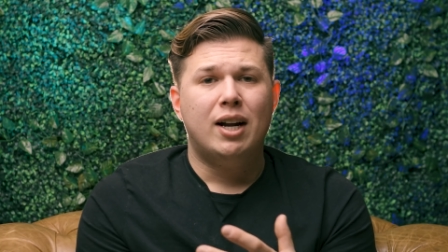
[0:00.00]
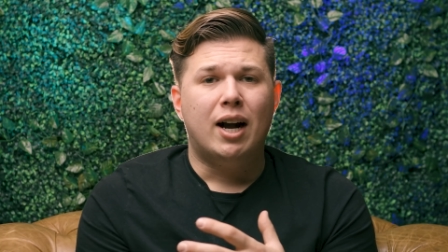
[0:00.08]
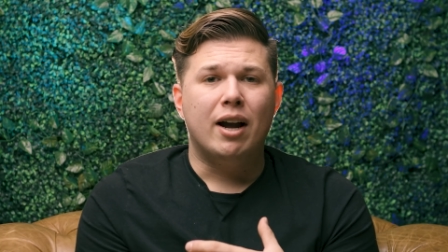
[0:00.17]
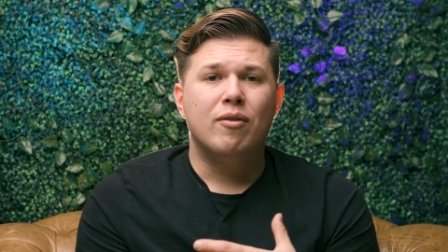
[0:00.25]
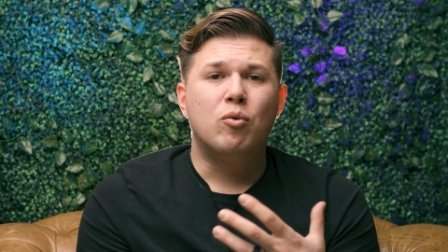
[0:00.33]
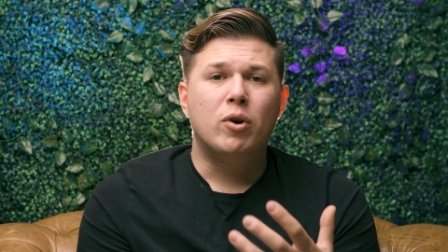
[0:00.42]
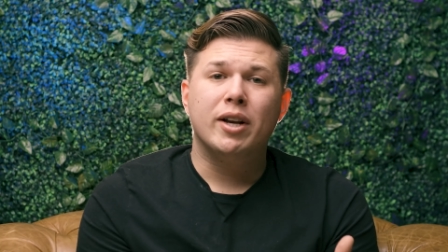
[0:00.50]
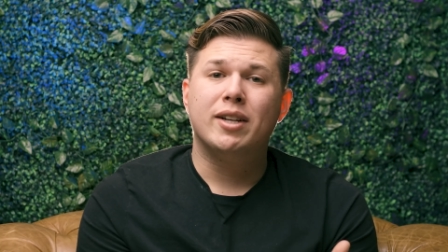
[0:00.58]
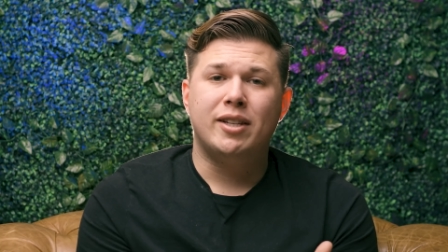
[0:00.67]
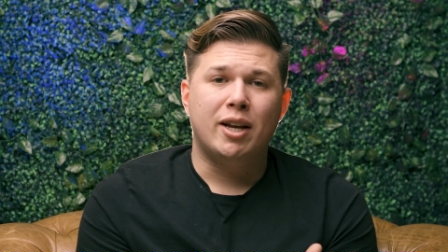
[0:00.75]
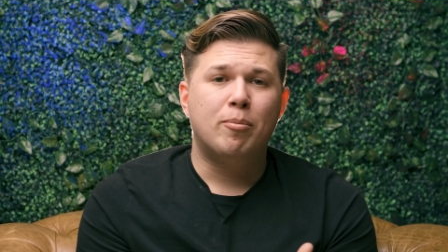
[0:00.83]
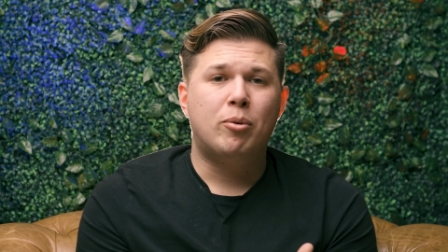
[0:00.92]
I have one
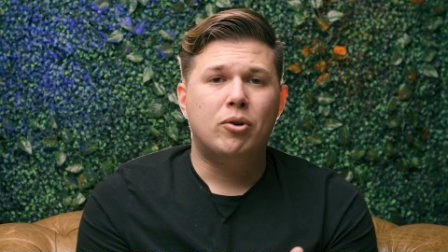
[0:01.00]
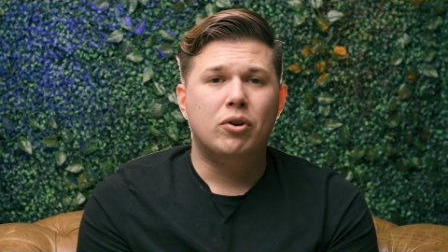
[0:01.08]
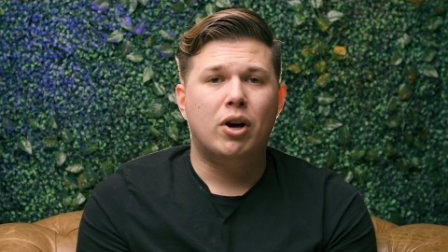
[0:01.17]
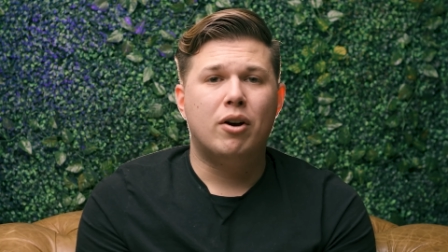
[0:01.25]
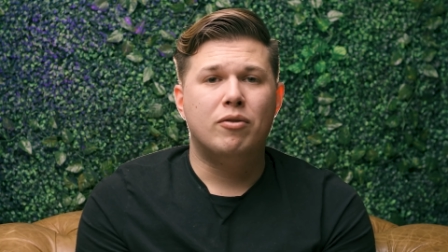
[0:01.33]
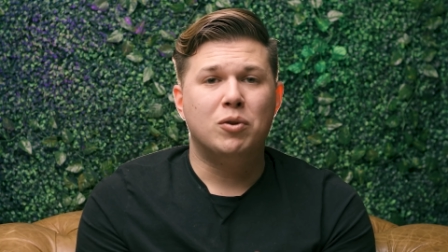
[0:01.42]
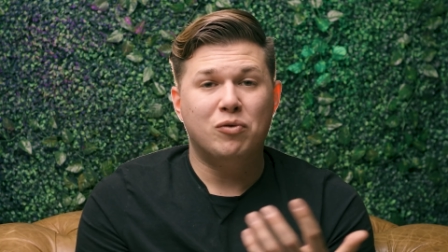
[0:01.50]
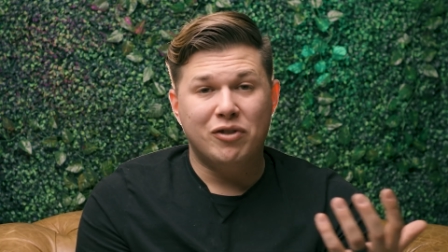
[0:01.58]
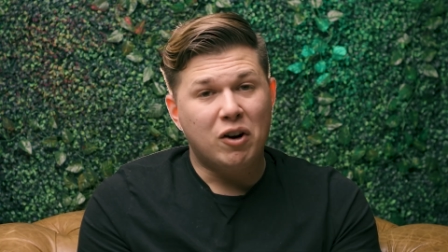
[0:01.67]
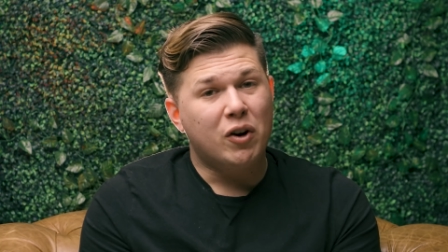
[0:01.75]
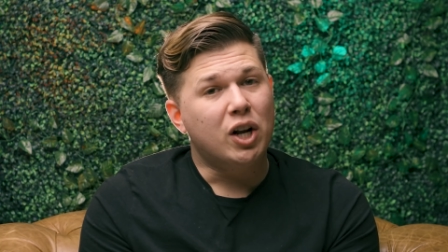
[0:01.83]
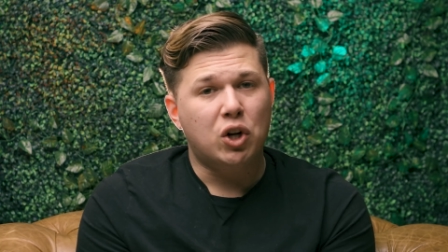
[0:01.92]
example of a
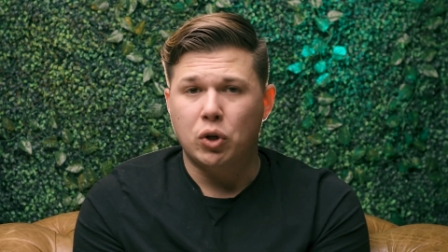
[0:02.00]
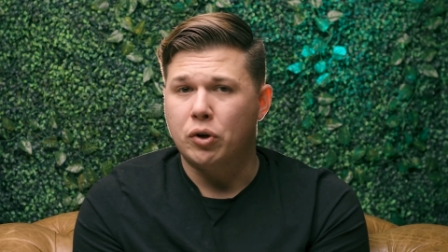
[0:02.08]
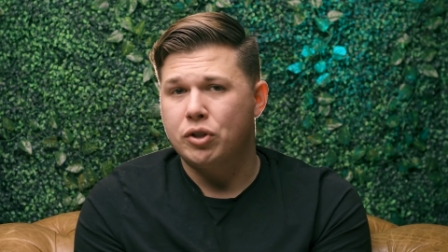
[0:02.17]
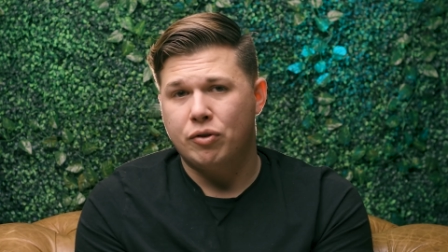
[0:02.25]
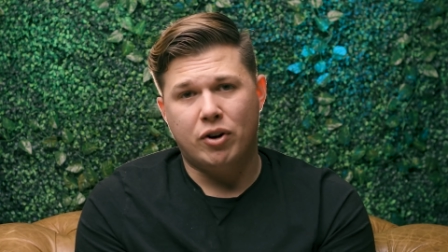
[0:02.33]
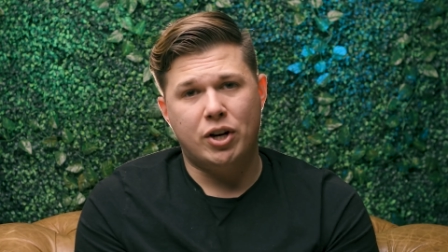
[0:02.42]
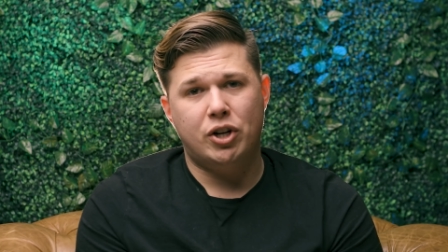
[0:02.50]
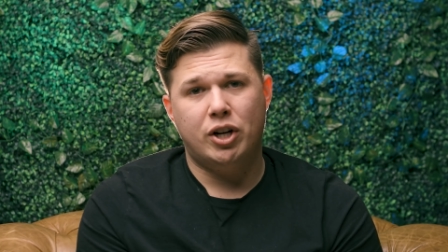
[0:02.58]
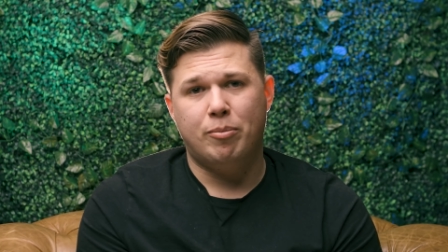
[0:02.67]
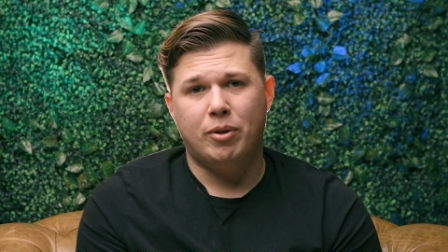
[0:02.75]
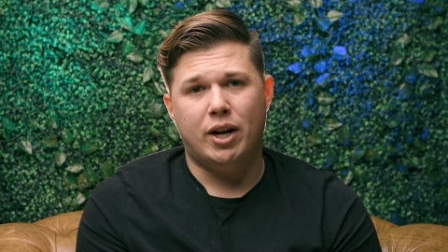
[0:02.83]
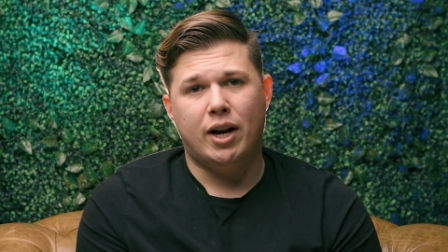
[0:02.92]
very close
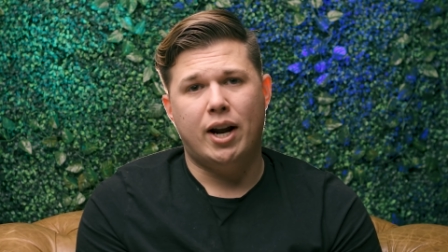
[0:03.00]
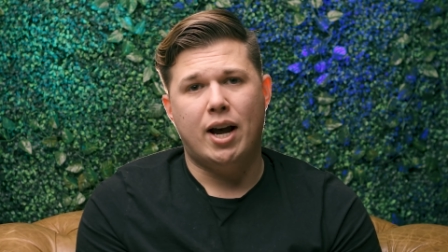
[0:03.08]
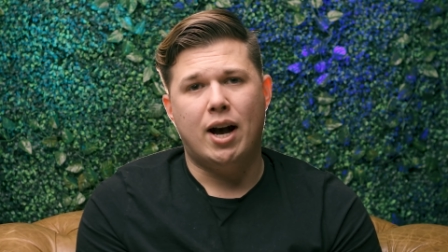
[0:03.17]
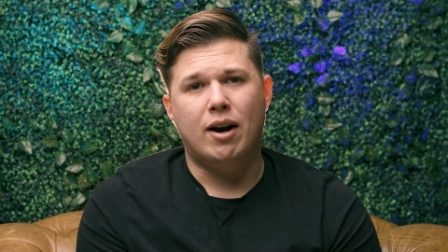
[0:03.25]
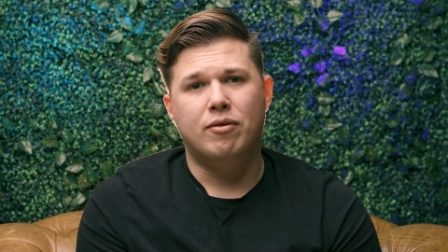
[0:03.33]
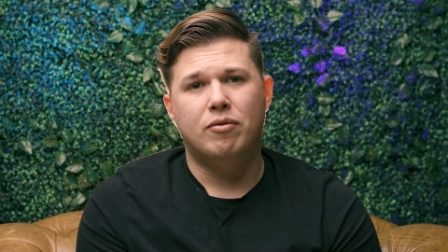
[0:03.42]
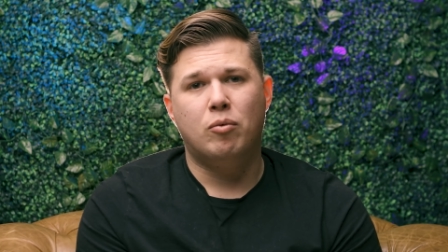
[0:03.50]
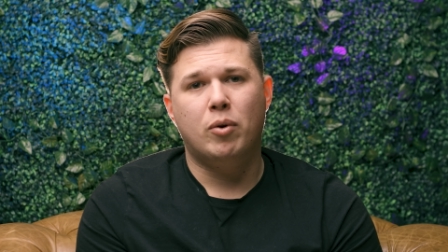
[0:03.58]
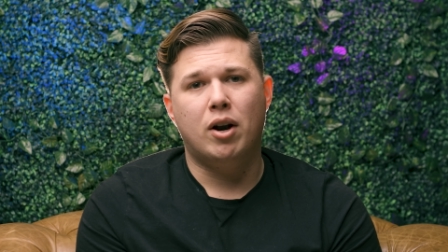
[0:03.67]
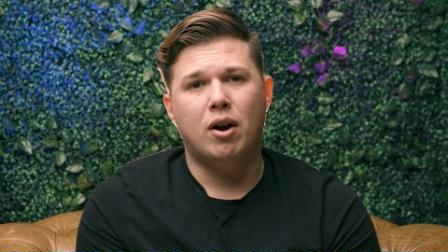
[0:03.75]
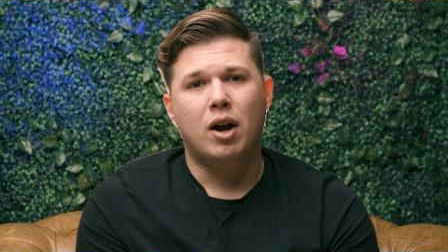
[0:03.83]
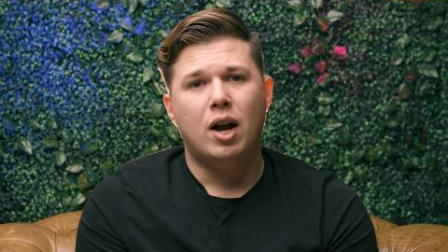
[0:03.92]
friendship that I have
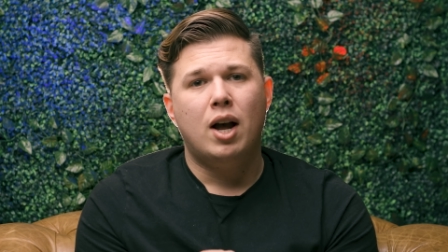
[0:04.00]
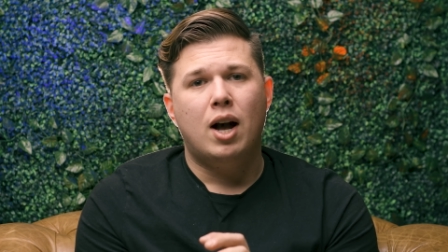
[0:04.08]
where